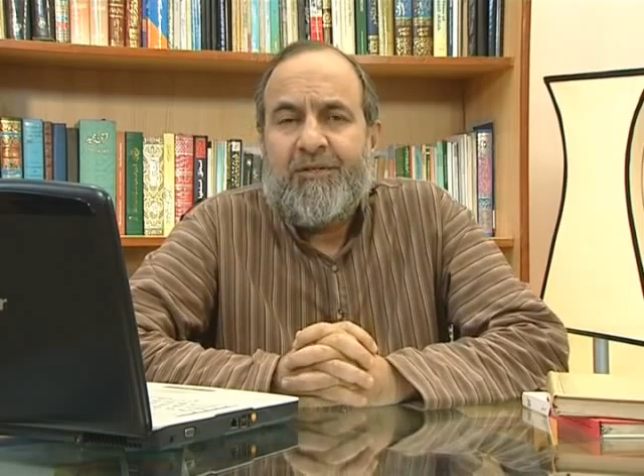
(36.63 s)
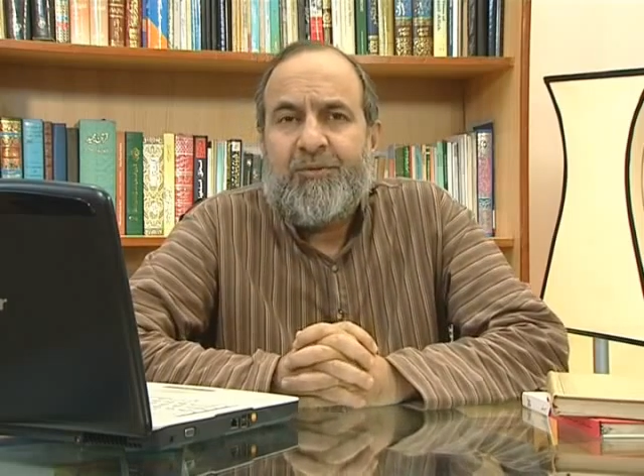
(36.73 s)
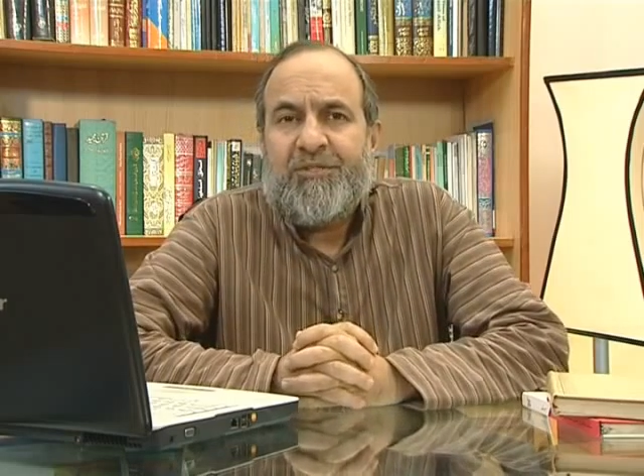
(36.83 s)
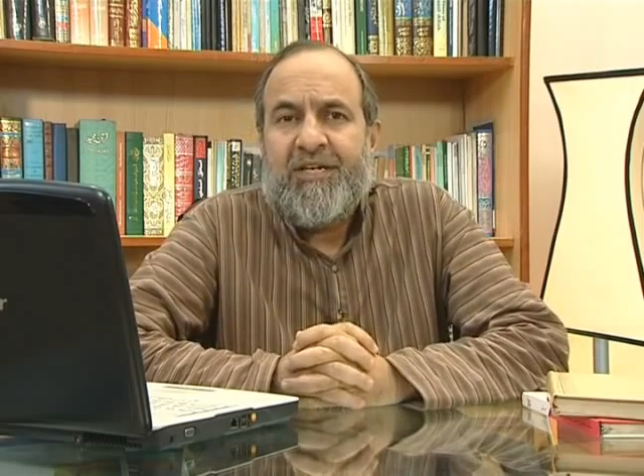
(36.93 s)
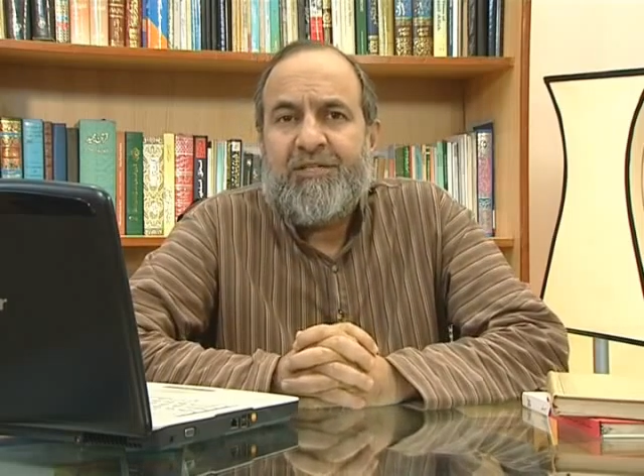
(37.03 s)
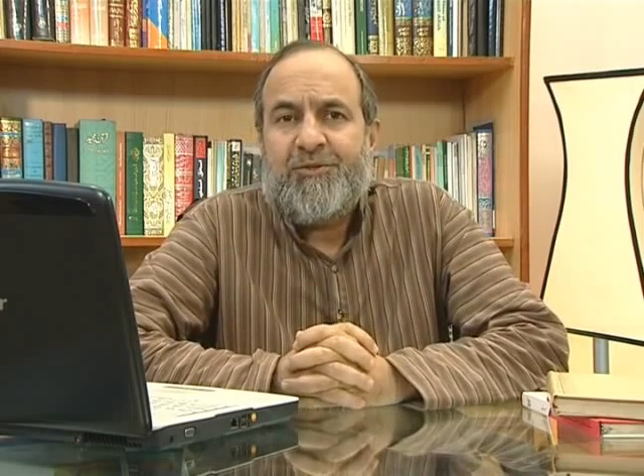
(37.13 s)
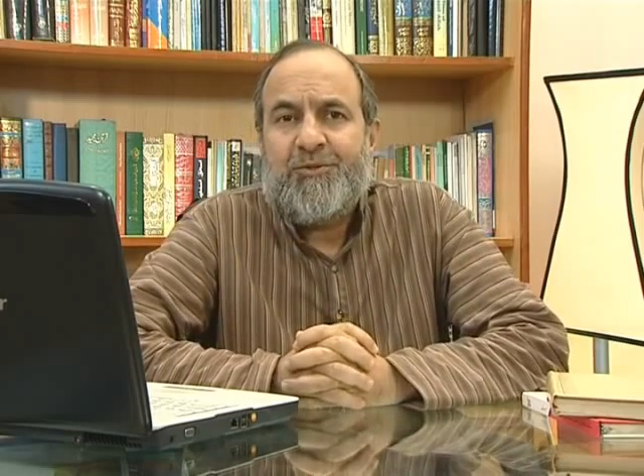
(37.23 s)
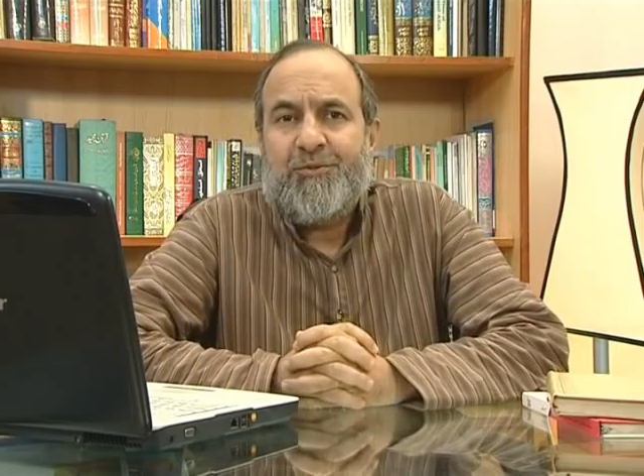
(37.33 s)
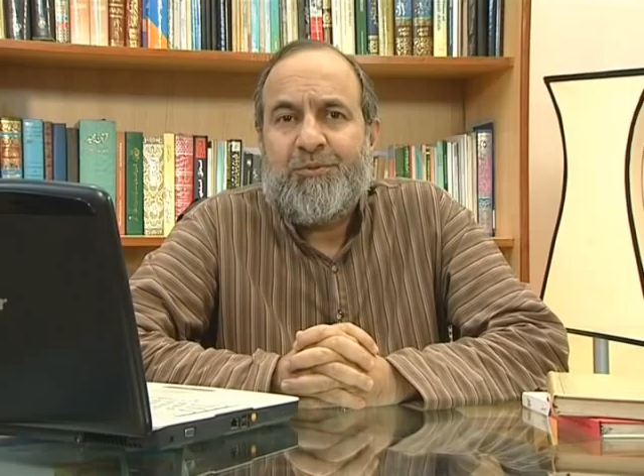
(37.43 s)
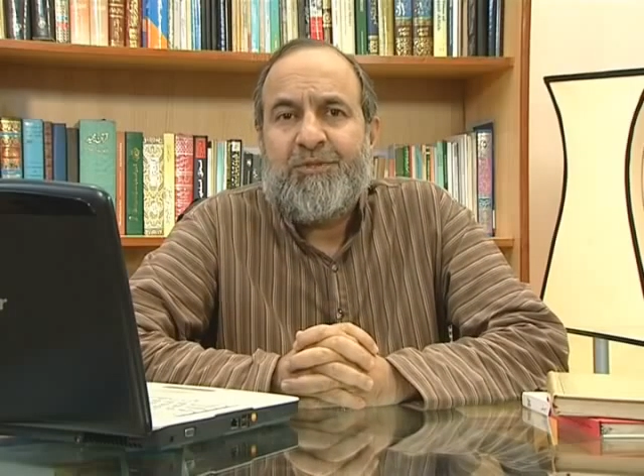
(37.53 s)
which has
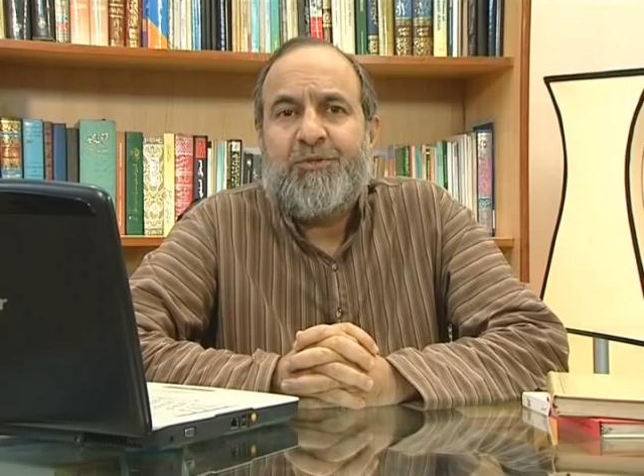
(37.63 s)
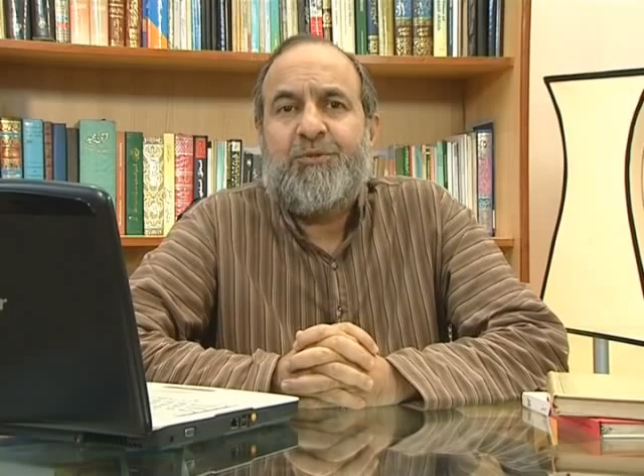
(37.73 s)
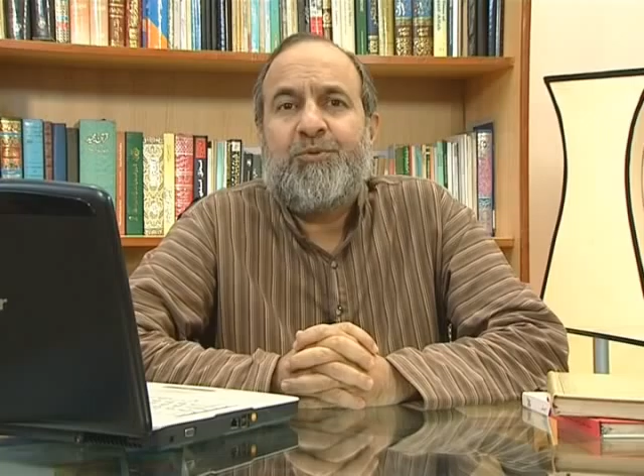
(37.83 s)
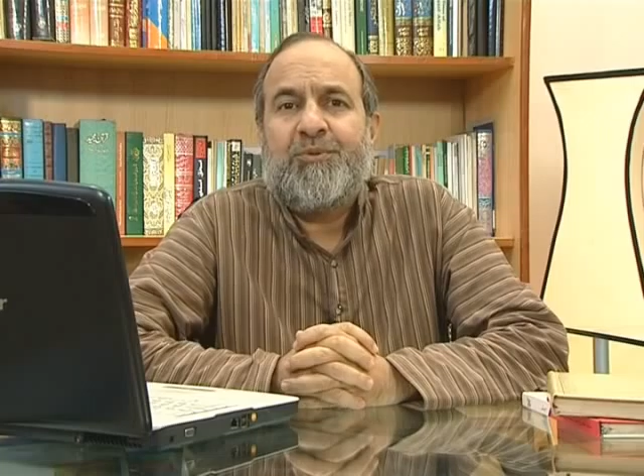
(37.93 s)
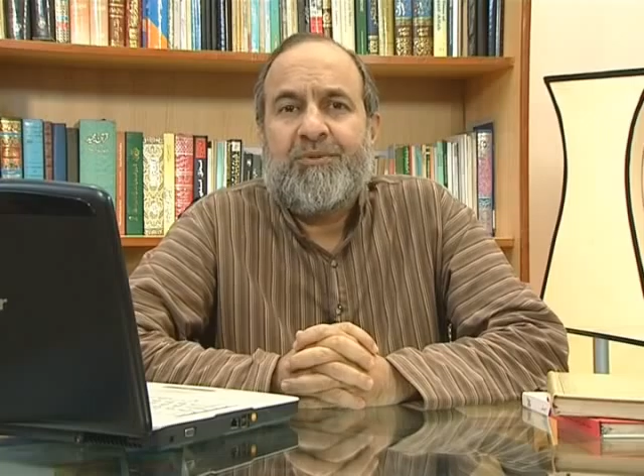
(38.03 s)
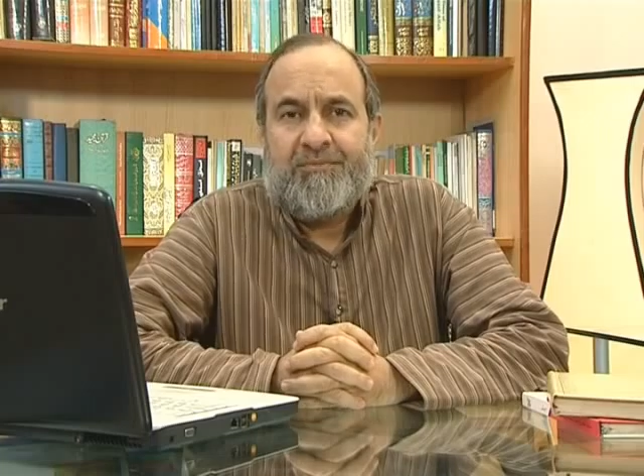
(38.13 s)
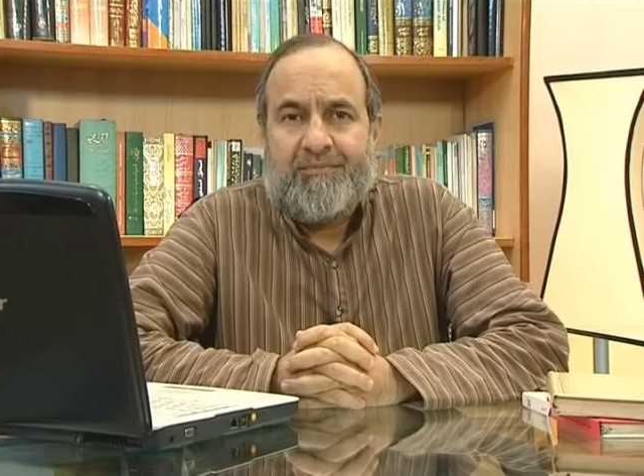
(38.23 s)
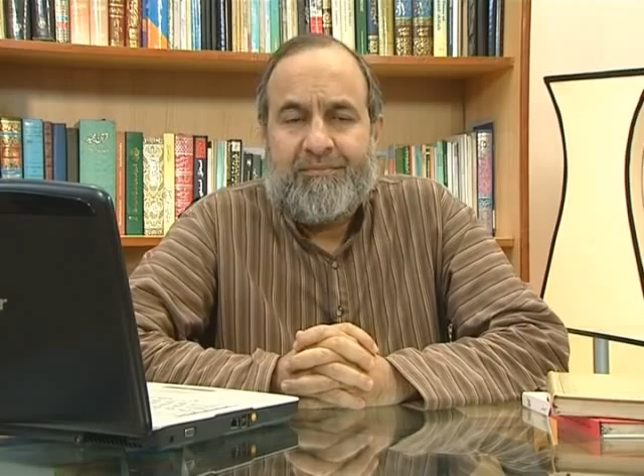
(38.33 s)
to do with truth.